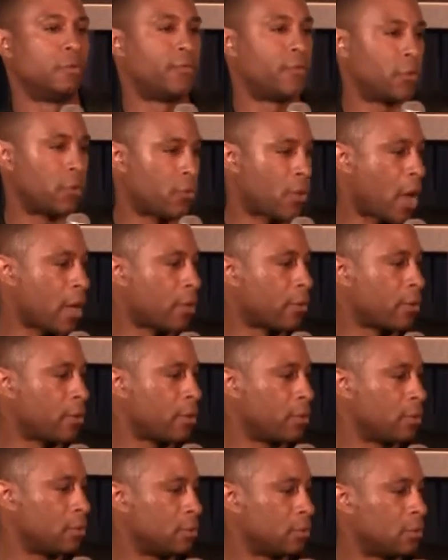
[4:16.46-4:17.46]
For the
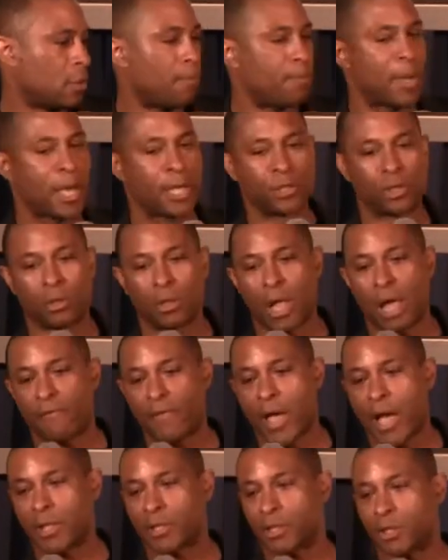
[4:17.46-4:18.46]
record, the best show I
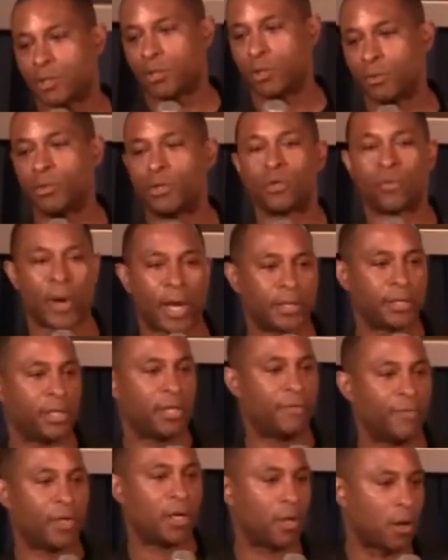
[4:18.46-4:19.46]
have access to is
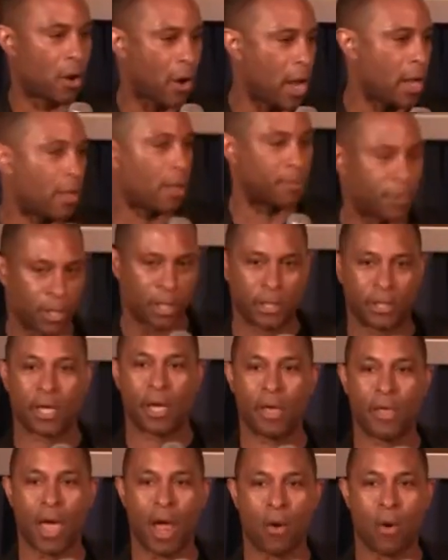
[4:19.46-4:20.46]
DirecTV. All right, I'm giving
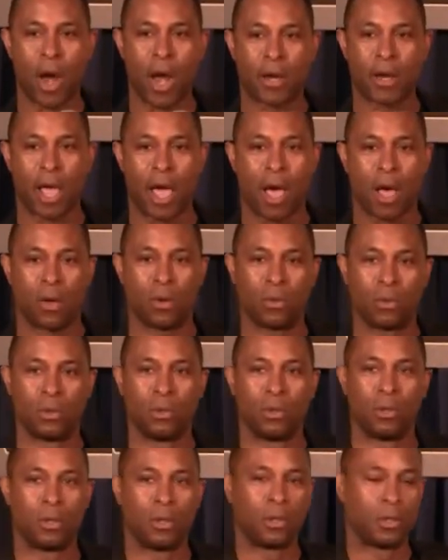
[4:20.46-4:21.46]
it out right
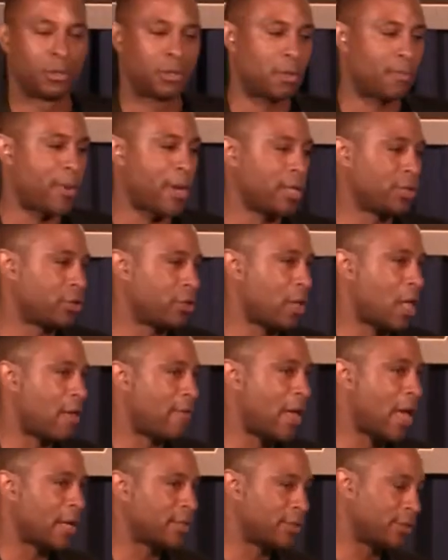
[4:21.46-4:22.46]
now. It's the best show I
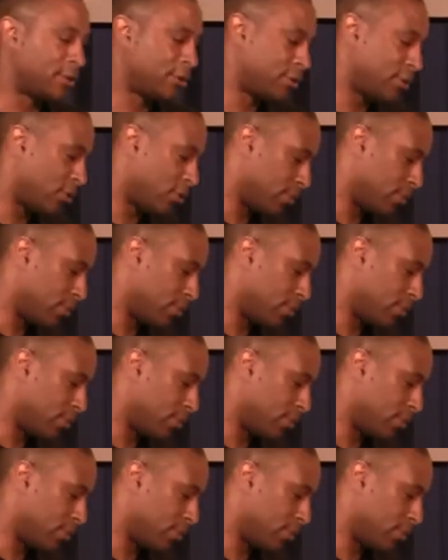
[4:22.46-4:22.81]
have access